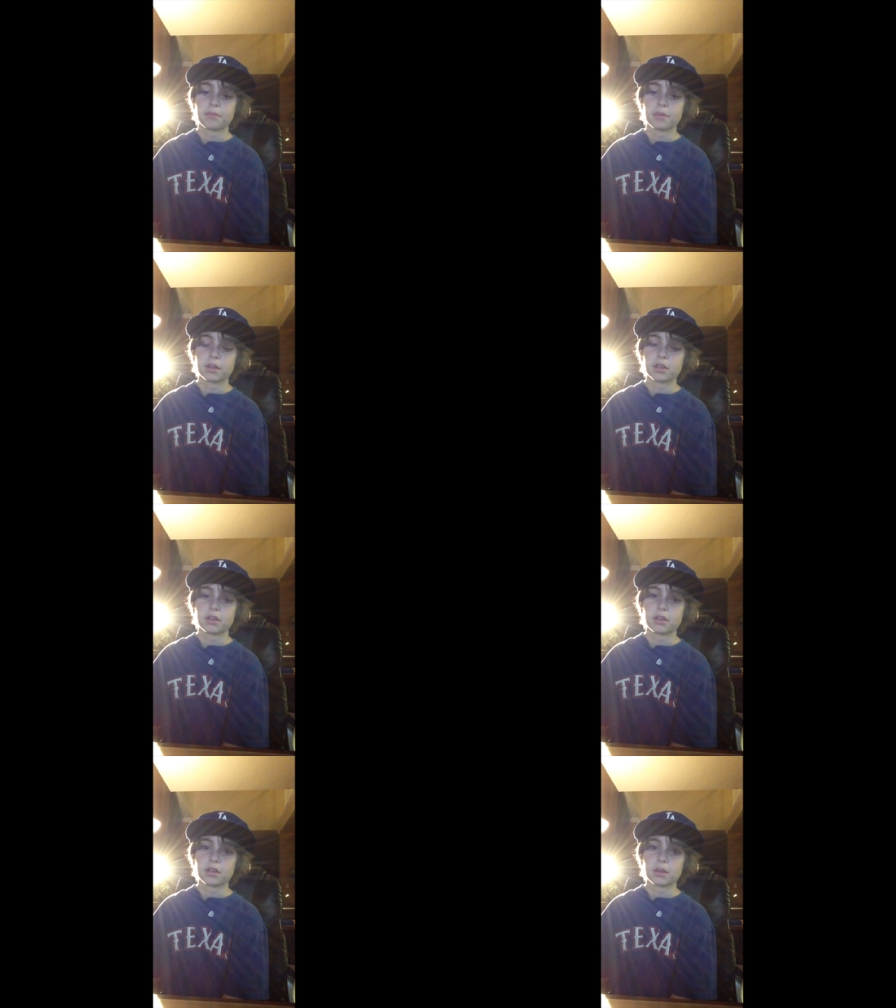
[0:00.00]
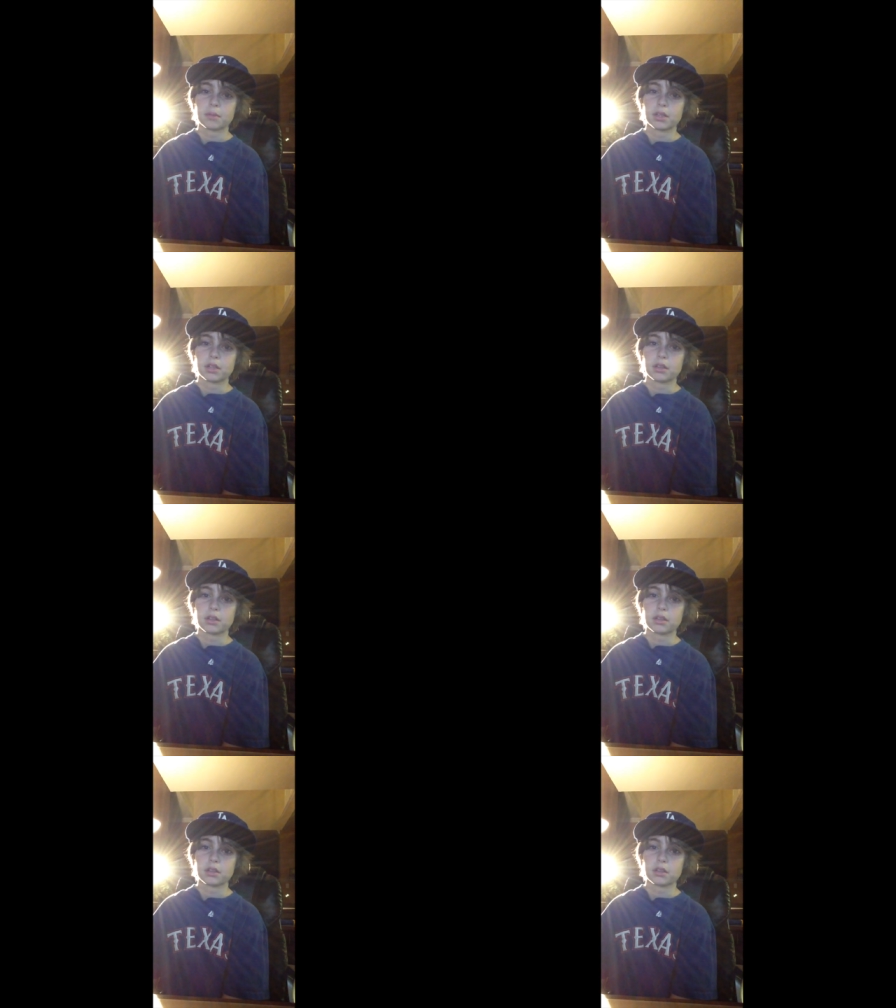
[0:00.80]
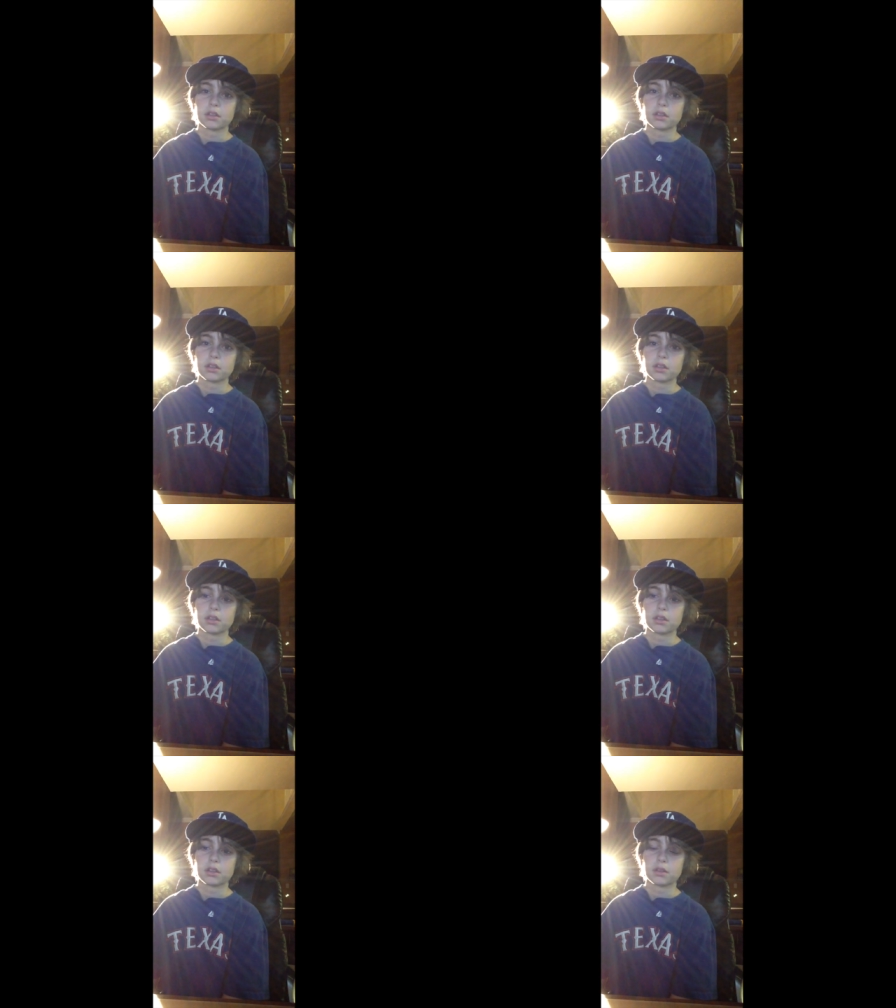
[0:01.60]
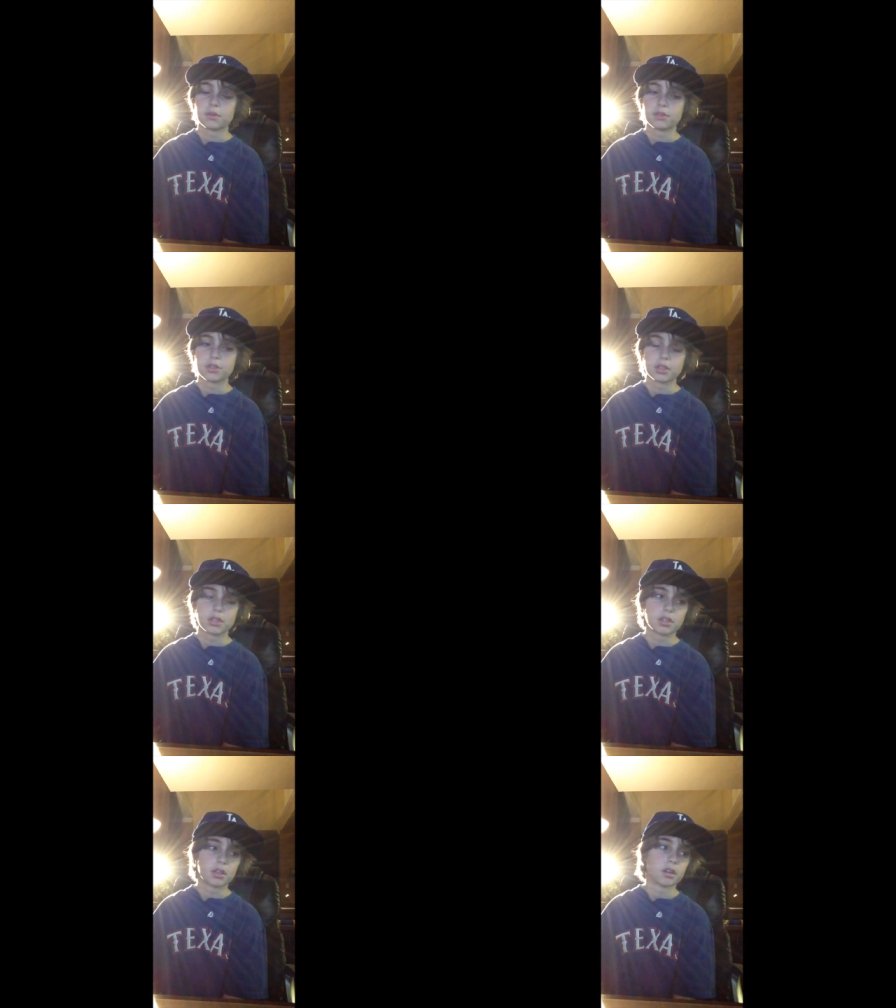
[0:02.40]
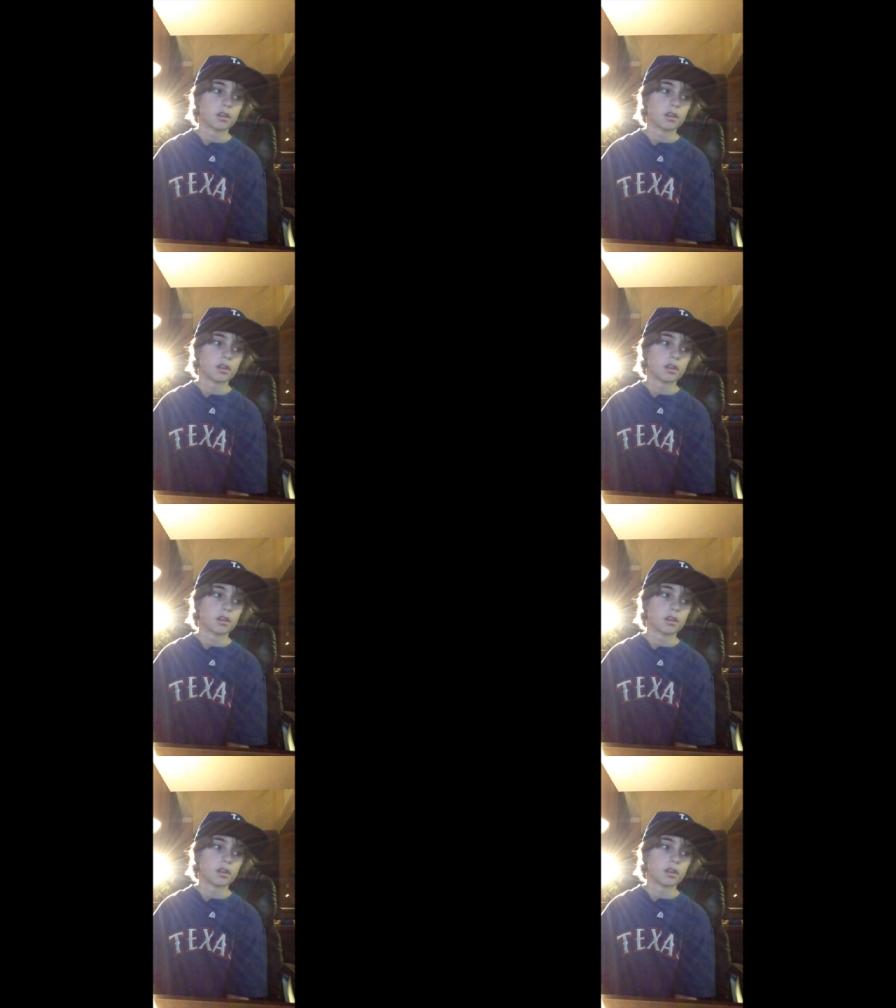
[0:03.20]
But, it was just,